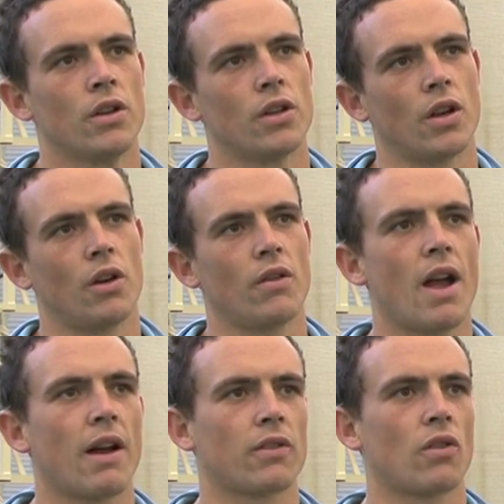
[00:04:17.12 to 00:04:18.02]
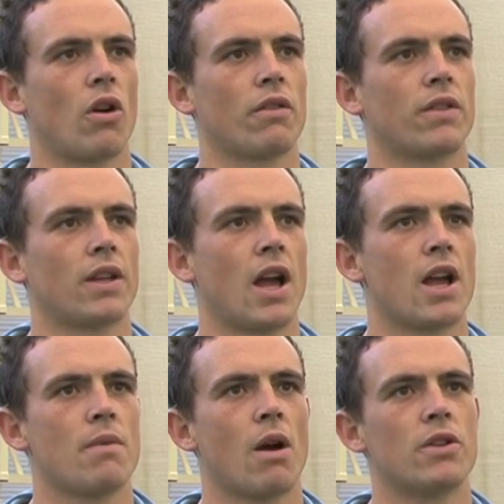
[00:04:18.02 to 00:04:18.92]
outside of the
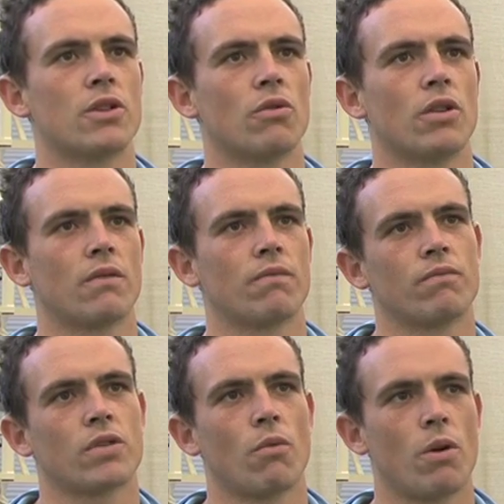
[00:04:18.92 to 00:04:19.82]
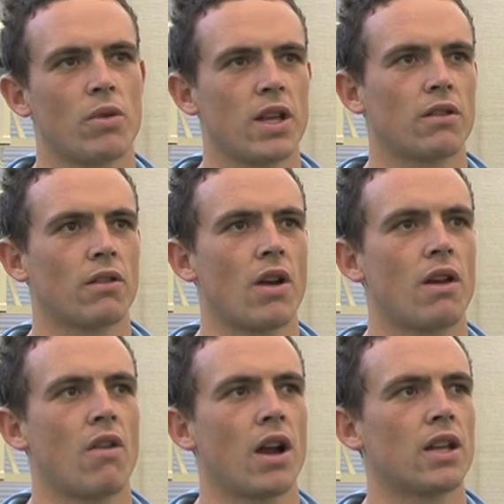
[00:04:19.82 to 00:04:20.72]
game, how we do it. And so when we hit the
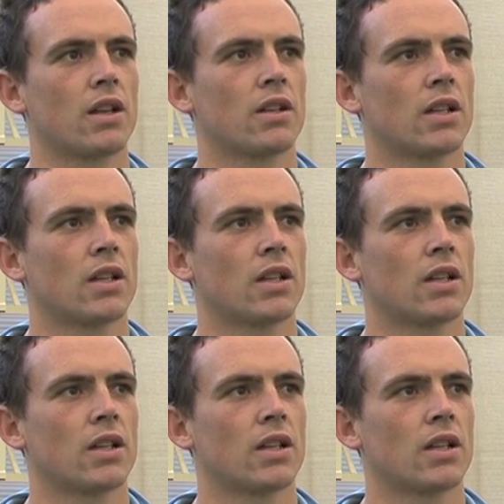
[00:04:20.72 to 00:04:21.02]
ground running,